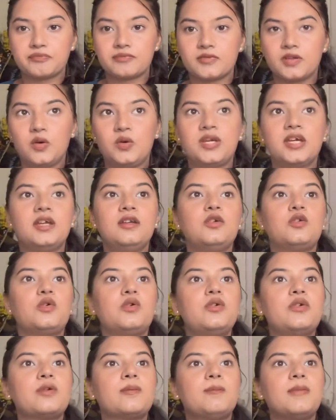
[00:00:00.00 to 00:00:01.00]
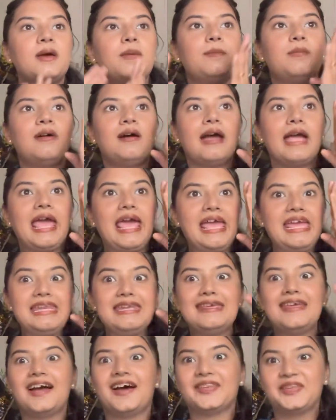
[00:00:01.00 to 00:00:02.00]
okay, don't remember
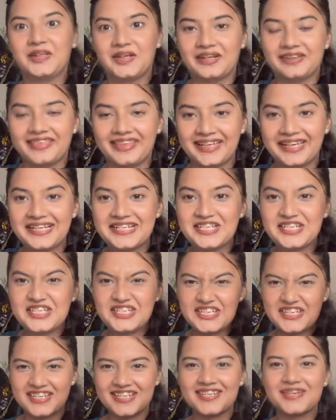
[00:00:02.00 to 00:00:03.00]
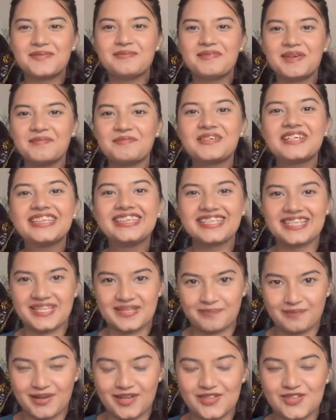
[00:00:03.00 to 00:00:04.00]
any other thing, just remember this
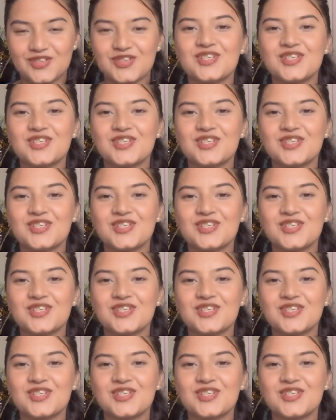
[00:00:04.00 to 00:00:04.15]
much.